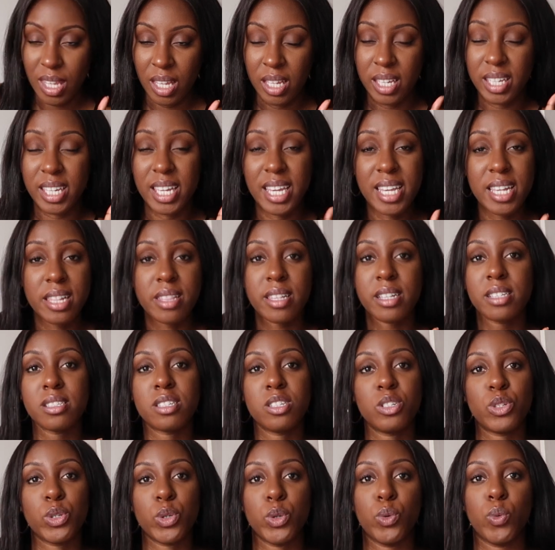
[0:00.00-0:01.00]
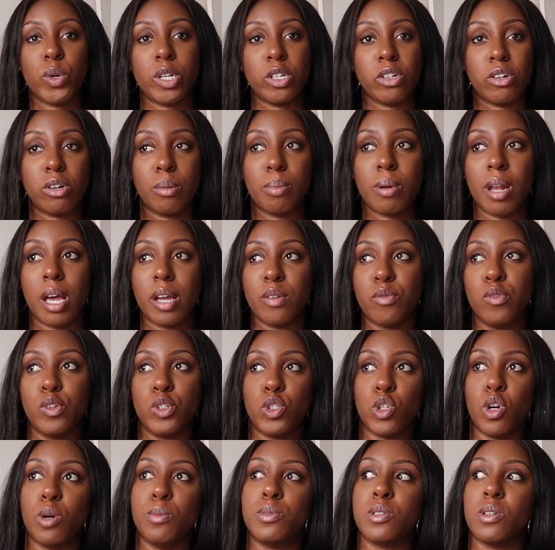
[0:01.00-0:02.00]
a key thing to do when you're applying for
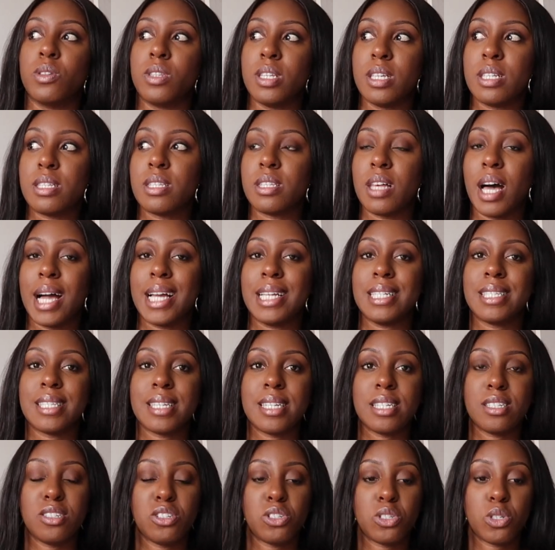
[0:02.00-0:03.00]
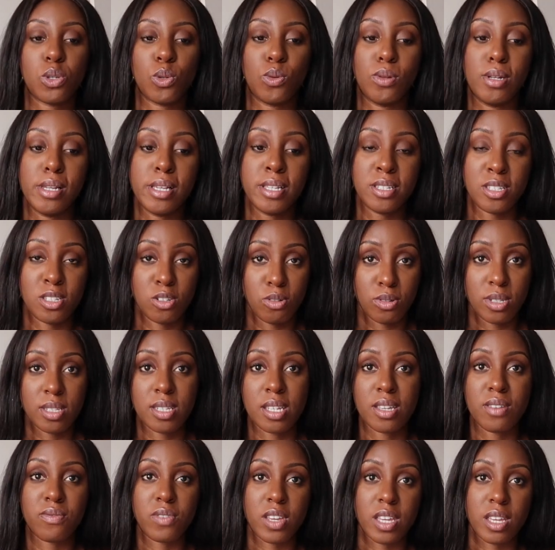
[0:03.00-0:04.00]
jobs on these sites is to list your
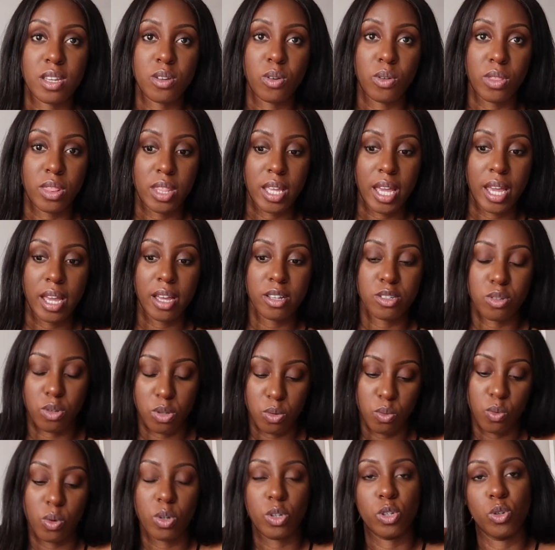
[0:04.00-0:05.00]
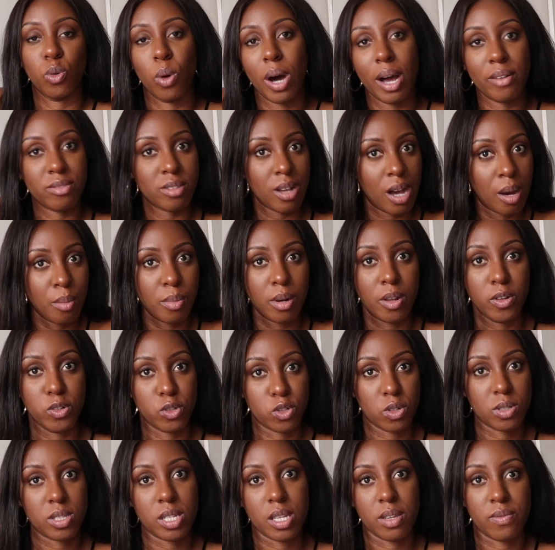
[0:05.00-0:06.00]
CV on there. So you'll have to
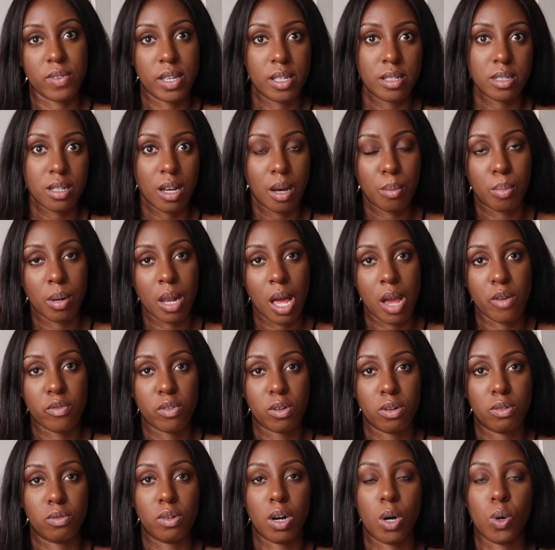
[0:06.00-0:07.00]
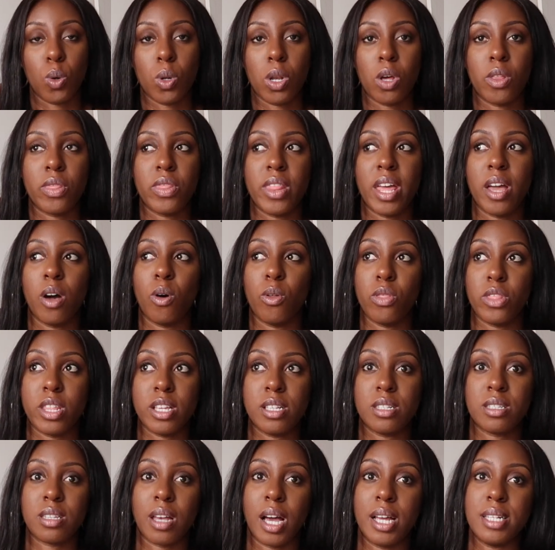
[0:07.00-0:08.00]
upload your CV to apply for a role on
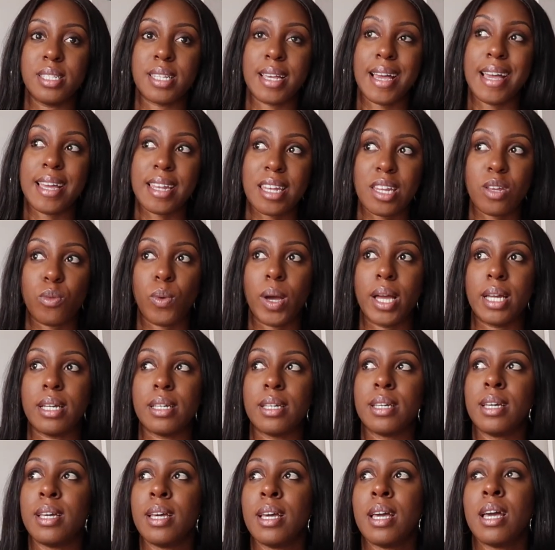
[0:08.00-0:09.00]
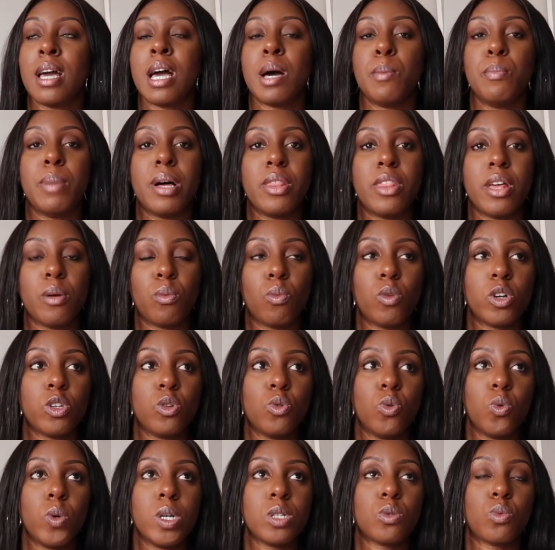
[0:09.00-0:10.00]
these sites anyway. But then what
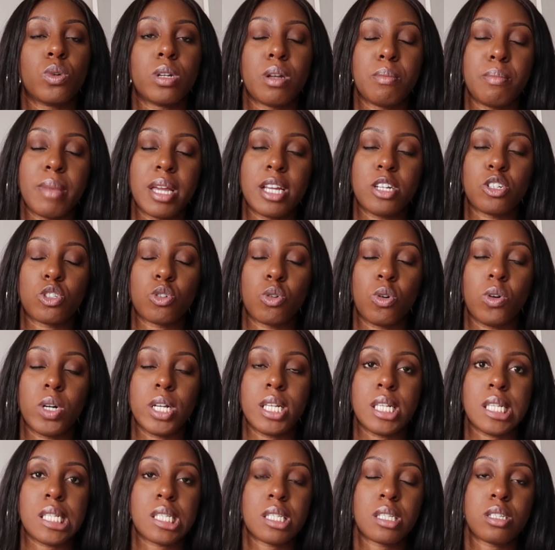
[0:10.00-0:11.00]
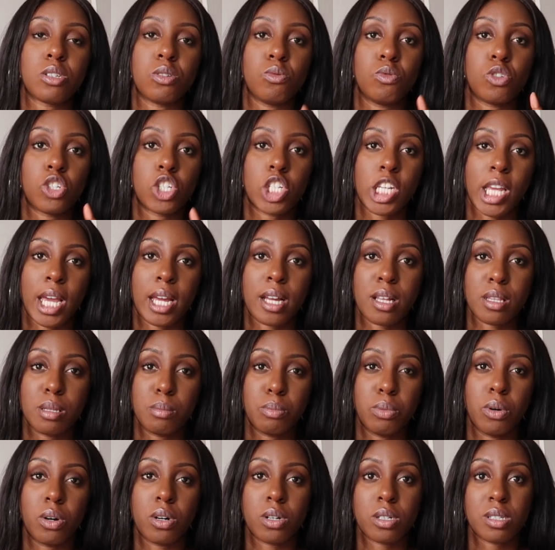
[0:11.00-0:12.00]
you always want to make sure is to check the
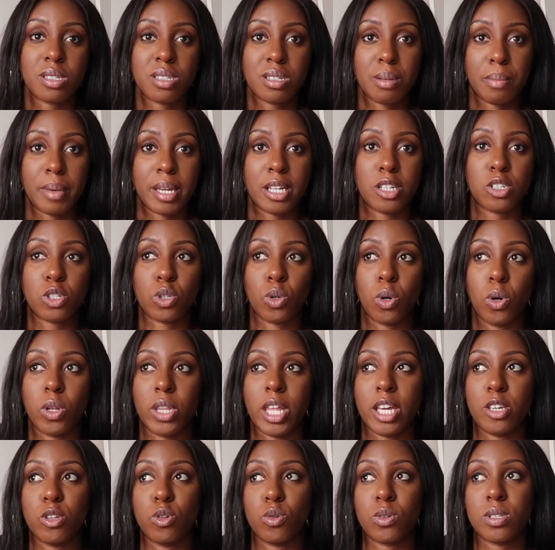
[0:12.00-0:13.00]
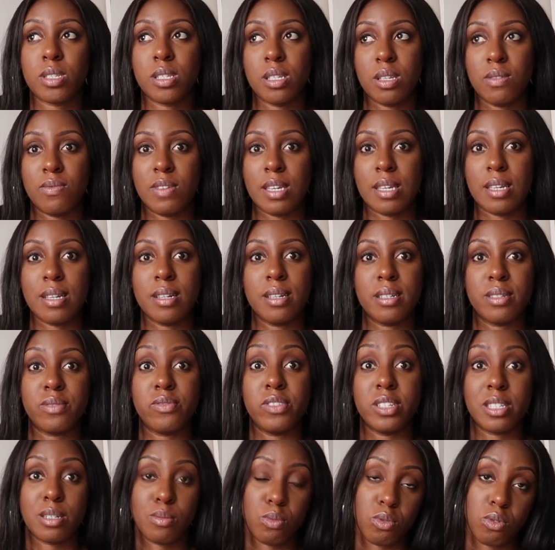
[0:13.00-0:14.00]
box to make sure that your CV is
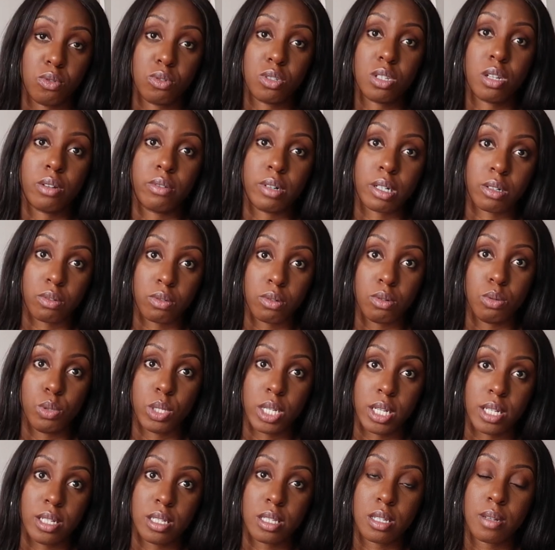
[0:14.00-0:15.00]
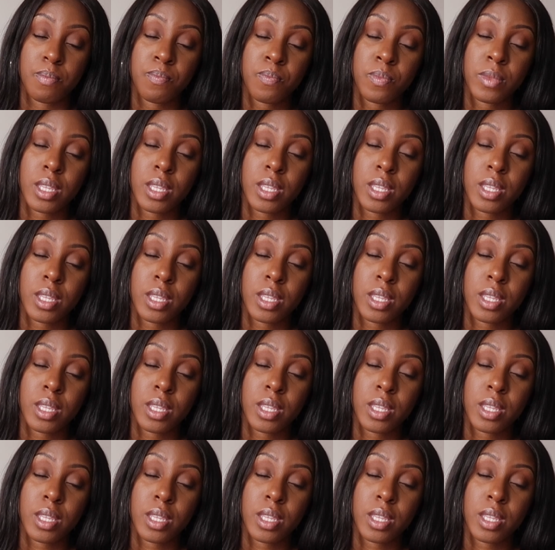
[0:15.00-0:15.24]
visible to recruiters.